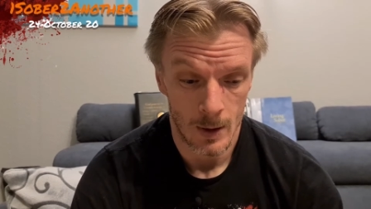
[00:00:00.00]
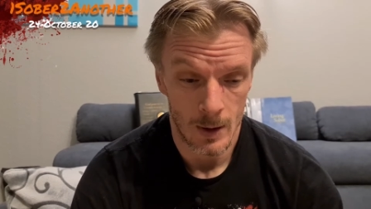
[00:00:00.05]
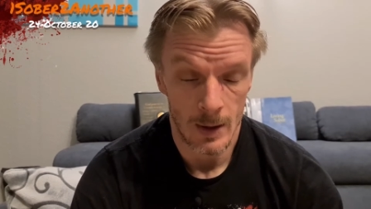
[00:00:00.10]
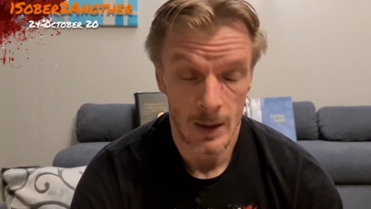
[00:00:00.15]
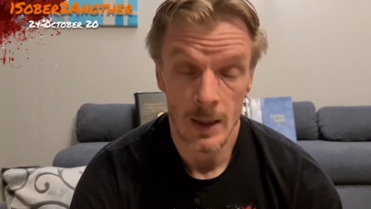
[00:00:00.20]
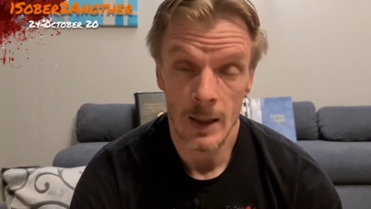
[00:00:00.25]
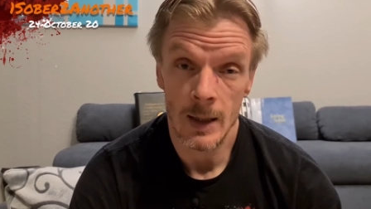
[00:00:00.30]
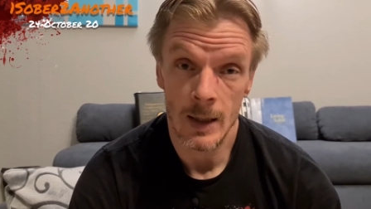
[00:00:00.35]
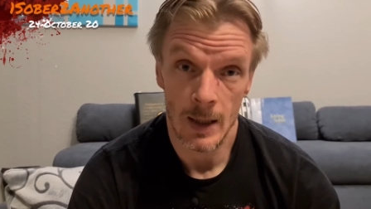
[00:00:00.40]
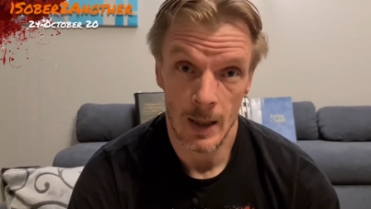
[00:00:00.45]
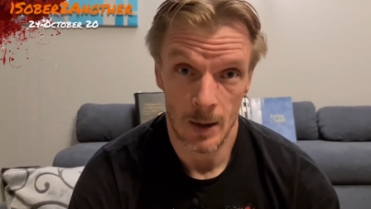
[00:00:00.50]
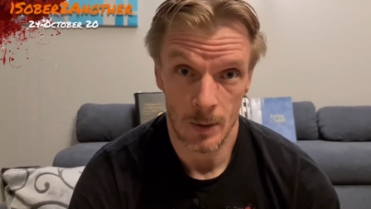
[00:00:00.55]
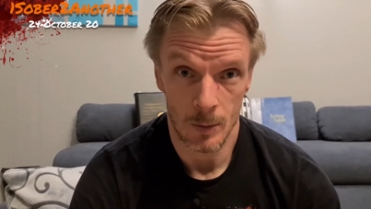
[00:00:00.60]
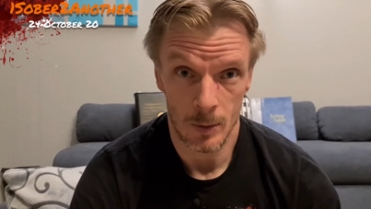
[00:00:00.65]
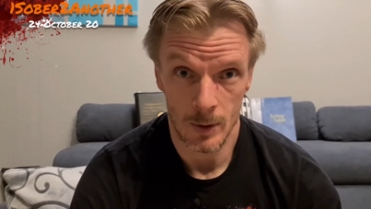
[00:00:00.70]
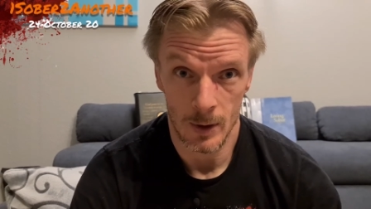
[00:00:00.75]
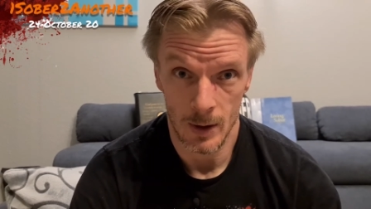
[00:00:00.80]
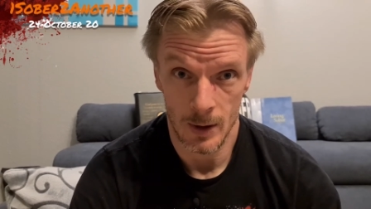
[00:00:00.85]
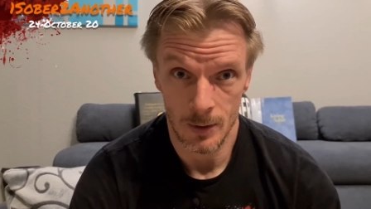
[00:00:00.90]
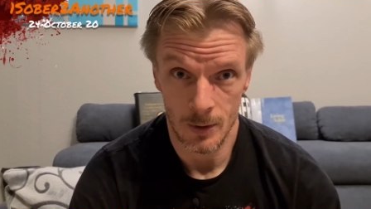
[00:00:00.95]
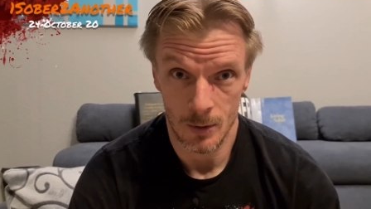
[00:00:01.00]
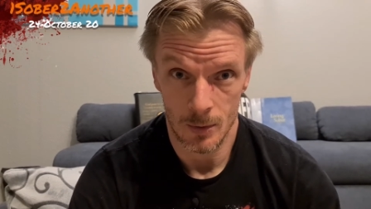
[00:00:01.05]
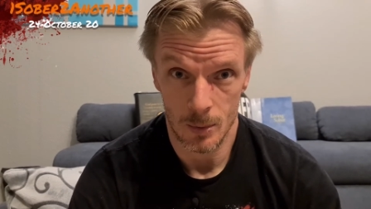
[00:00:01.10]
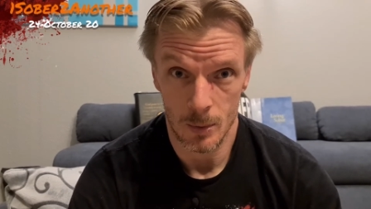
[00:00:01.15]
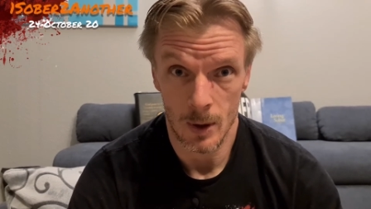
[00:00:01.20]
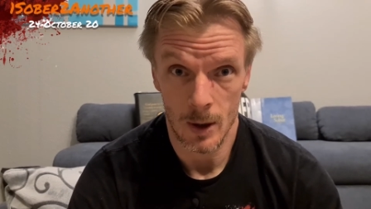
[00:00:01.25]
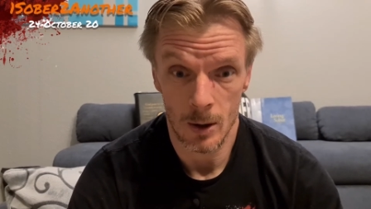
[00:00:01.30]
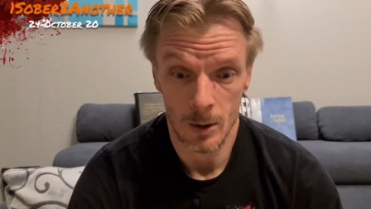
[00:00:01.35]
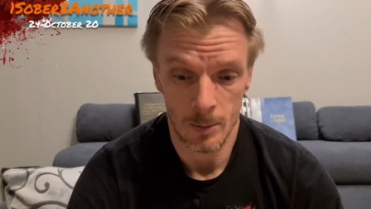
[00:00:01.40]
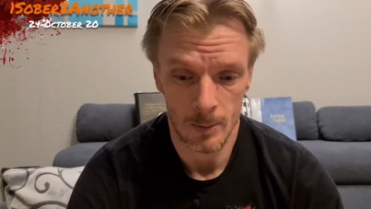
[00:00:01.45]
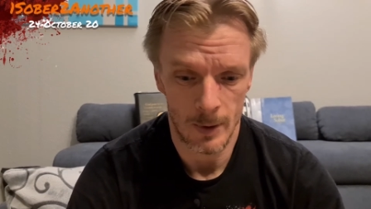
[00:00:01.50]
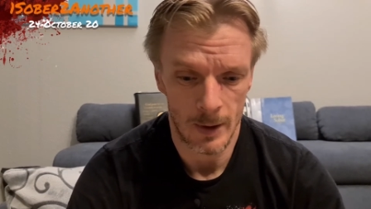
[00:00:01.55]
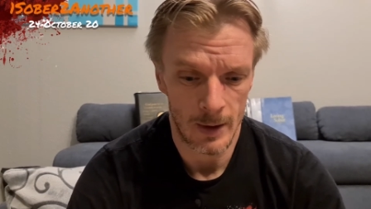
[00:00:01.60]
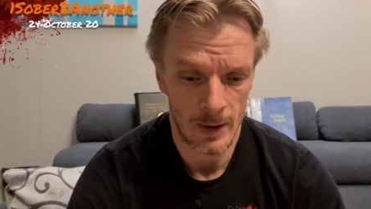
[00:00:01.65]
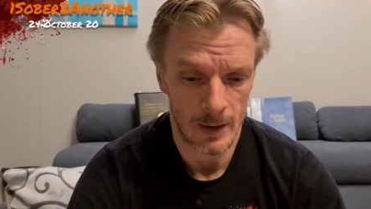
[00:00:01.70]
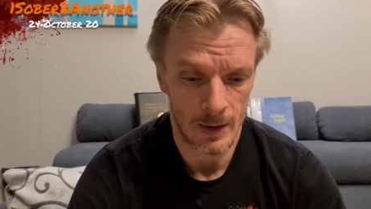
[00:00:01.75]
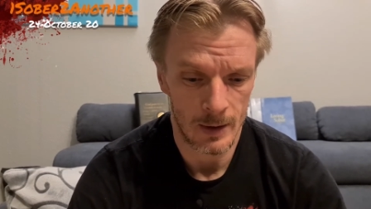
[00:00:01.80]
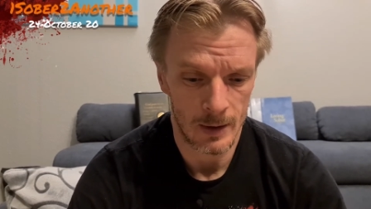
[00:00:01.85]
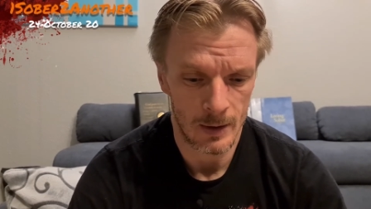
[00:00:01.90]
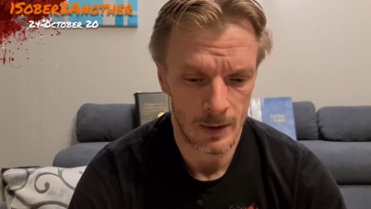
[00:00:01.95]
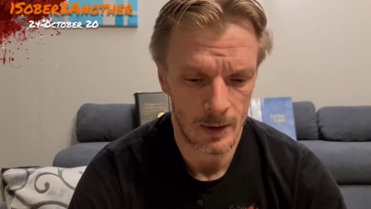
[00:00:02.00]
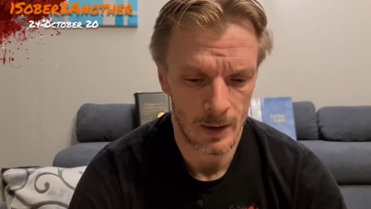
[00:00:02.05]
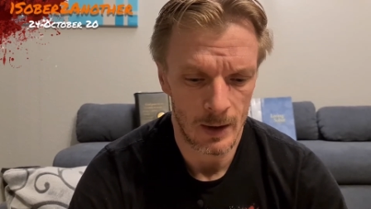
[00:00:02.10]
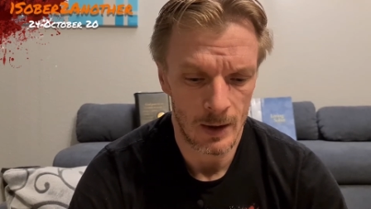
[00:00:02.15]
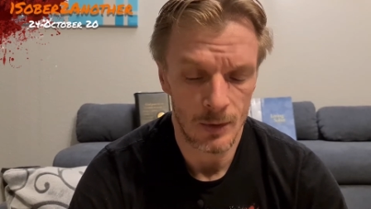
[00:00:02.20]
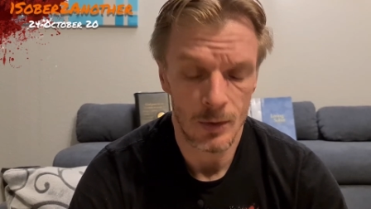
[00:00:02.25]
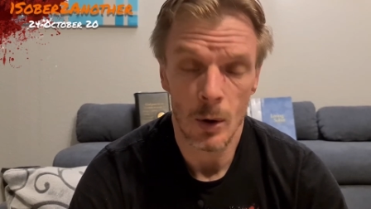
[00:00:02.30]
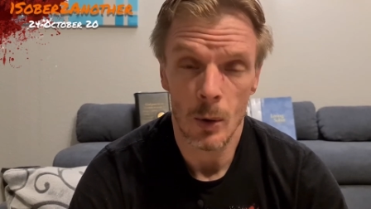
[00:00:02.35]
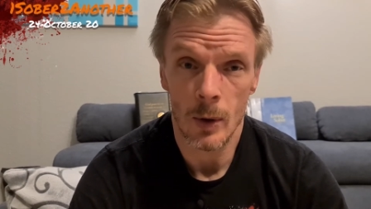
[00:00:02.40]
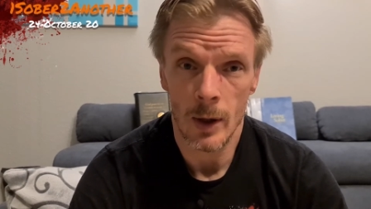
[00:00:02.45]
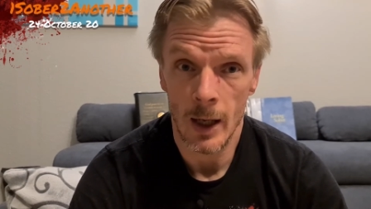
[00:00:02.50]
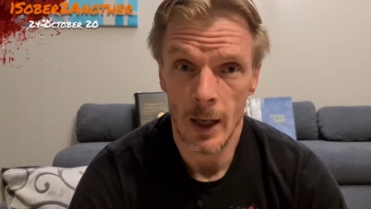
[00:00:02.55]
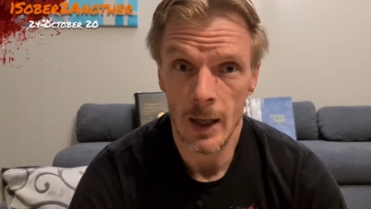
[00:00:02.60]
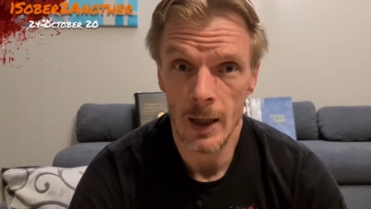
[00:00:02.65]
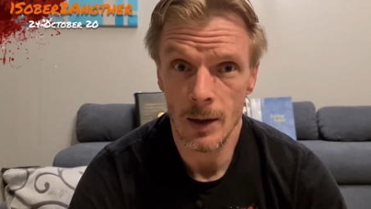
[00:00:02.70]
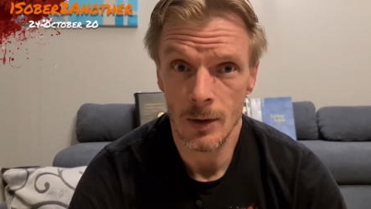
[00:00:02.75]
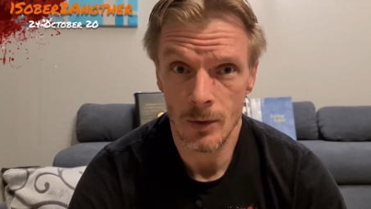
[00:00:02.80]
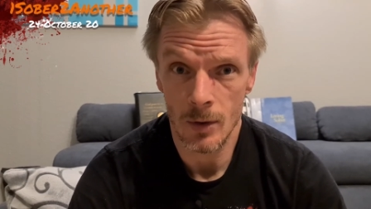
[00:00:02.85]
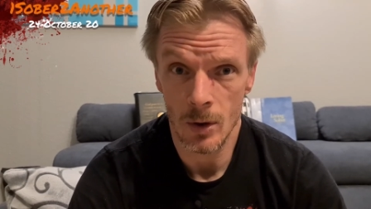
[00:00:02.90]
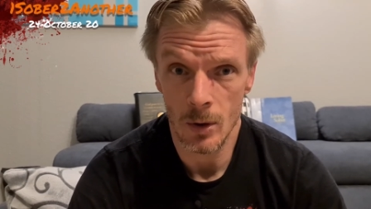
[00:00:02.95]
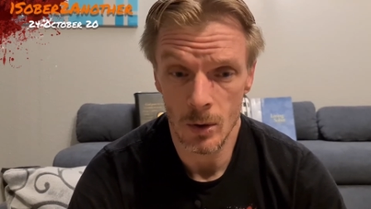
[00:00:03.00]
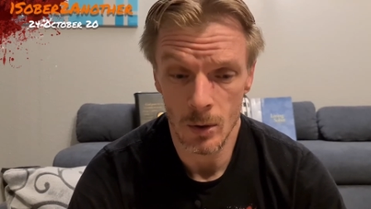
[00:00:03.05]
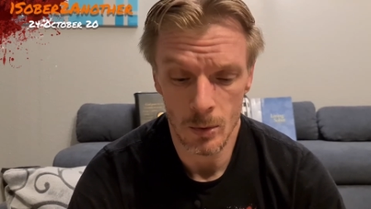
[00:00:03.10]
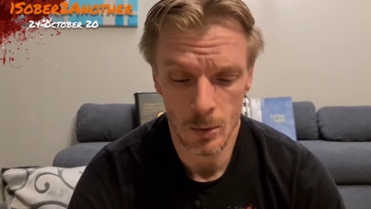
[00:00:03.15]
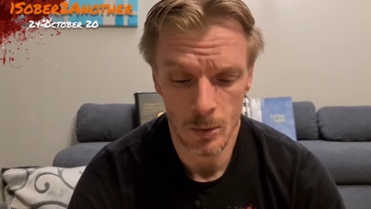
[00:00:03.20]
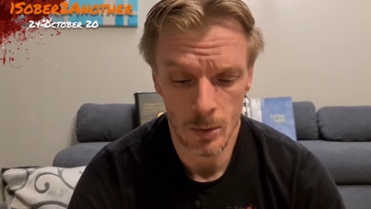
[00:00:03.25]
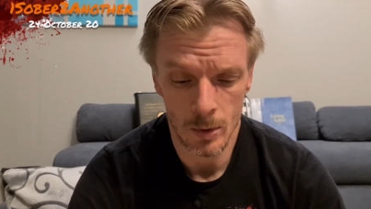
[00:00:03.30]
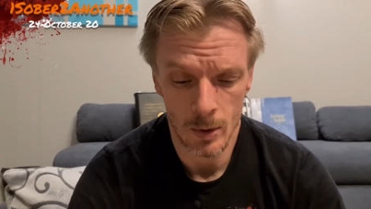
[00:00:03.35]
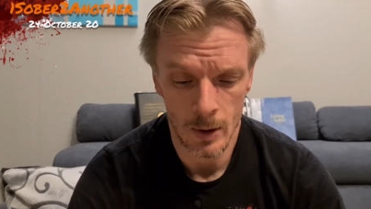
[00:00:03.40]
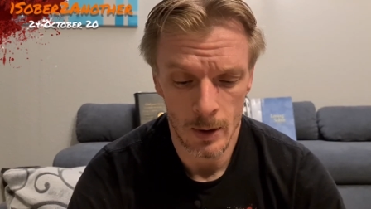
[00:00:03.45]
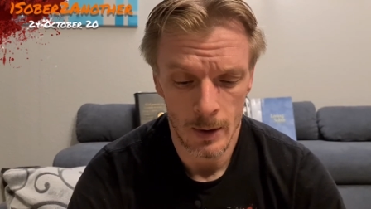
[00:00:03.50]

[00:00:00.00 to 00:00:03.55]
in that religious realm, and it's okay to,